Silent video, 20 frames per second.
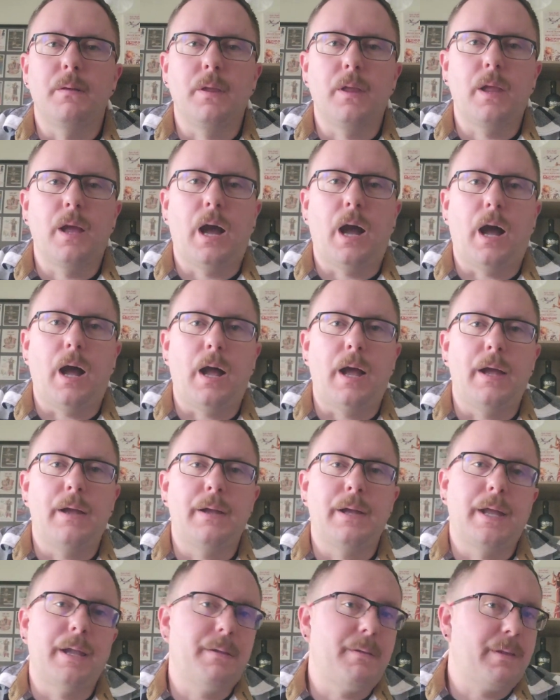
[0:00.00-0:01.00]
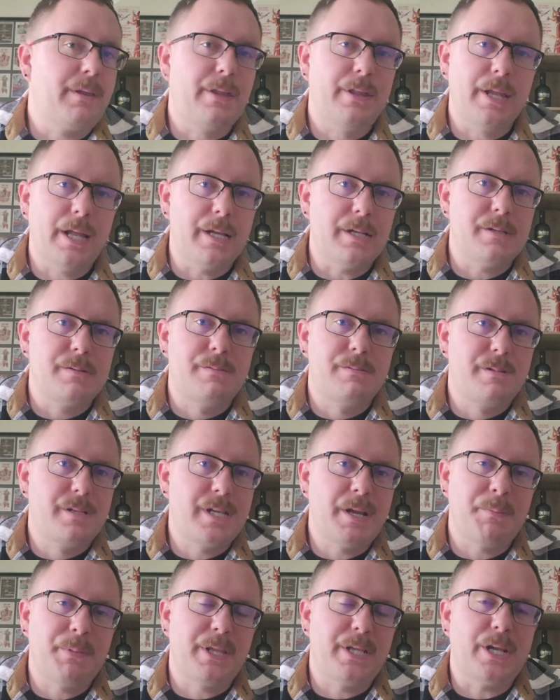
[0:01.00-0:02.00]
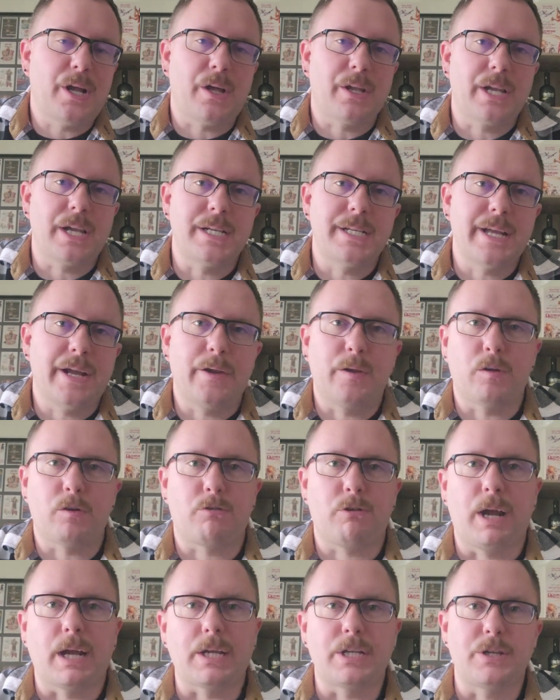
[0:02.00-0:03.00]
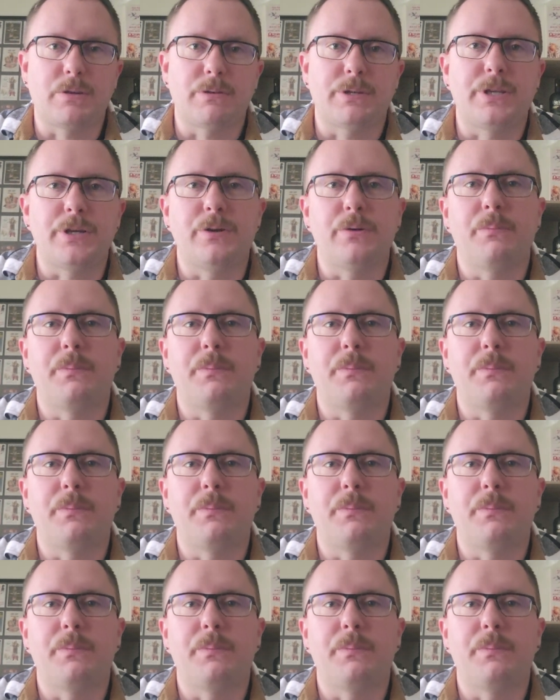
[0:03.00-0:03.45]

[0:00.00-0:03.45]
and Timothy Dalton and Daniel Craig do too.